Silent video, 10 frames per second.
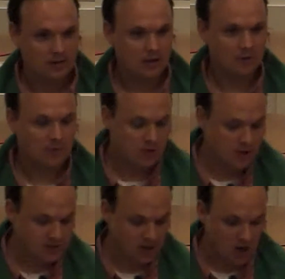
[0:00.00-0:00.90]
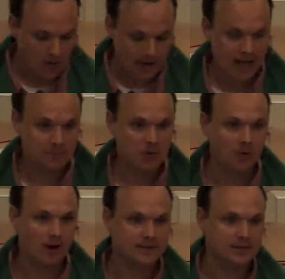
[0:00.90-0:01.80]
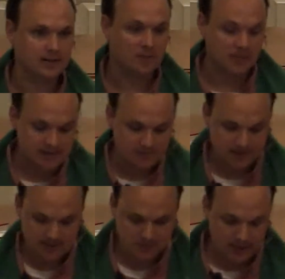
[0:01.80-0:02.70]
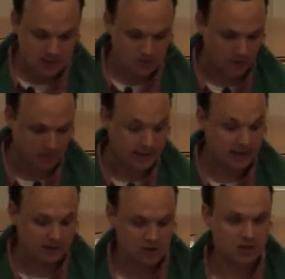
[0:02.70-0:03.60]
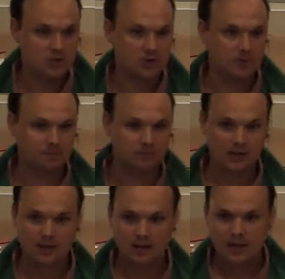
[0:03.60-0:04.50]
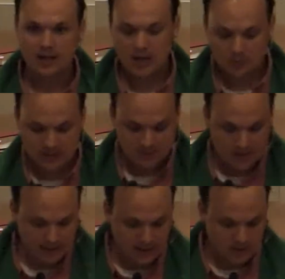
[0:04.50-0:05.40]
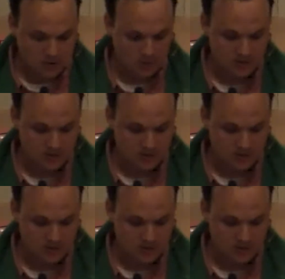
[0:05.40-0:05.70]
A few years ago, I came across a commencement speech from an English teacher he was speaking to a